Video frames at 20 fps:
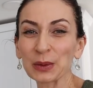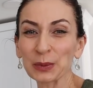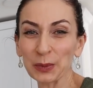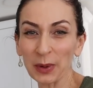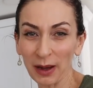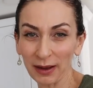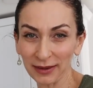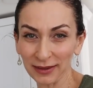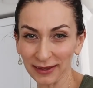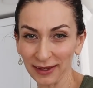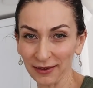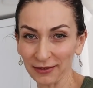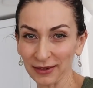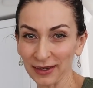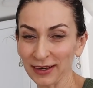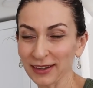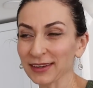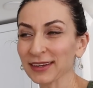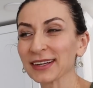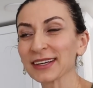
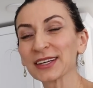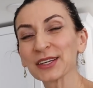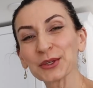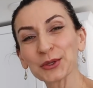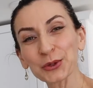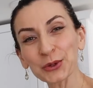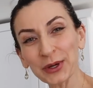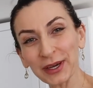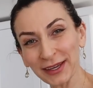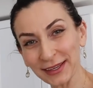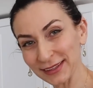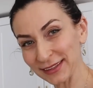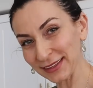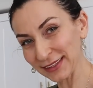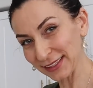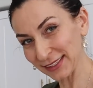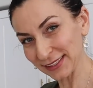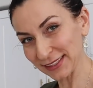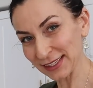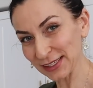baklava, you add
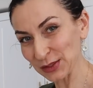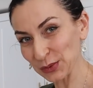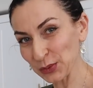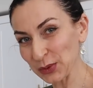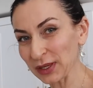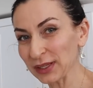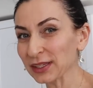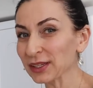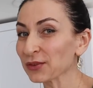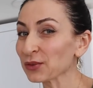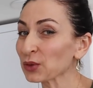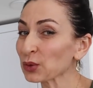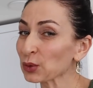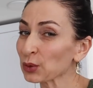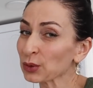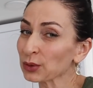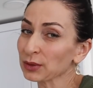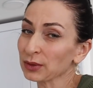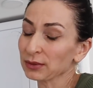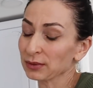this as well. If
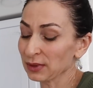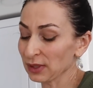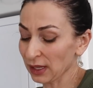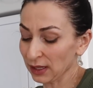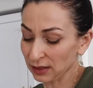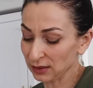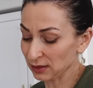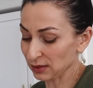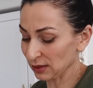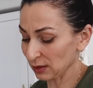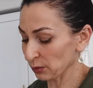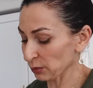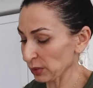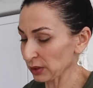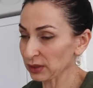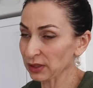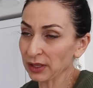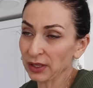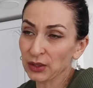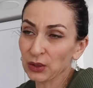you like
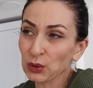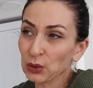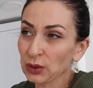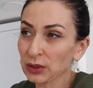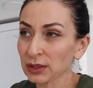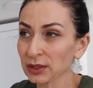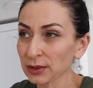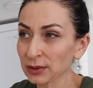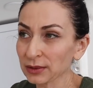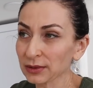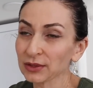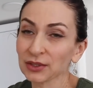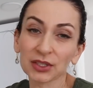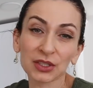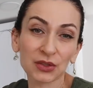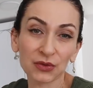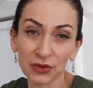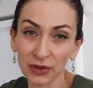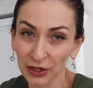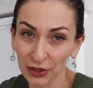simple, regular,
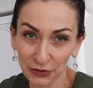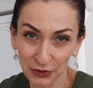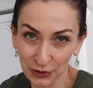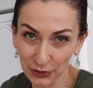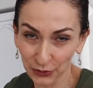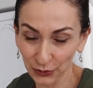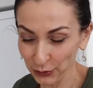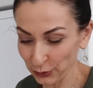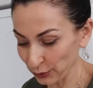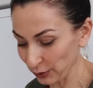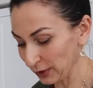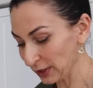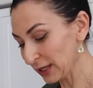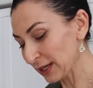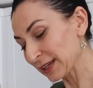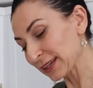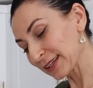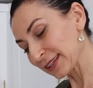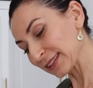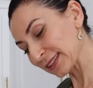just flavorful,
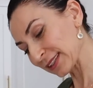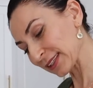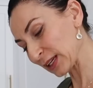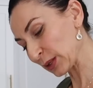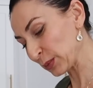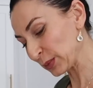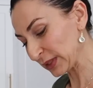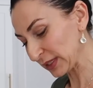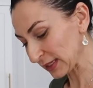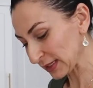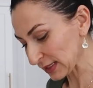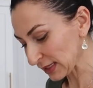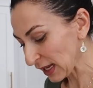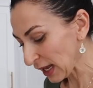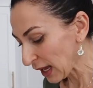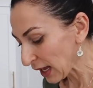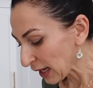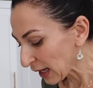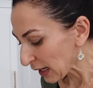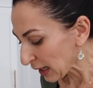skip this.
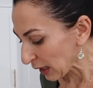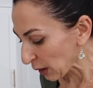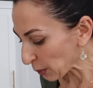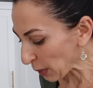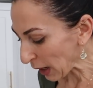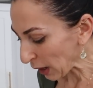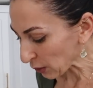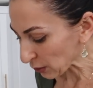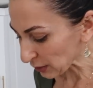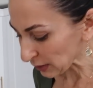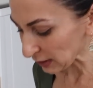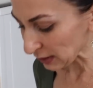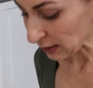About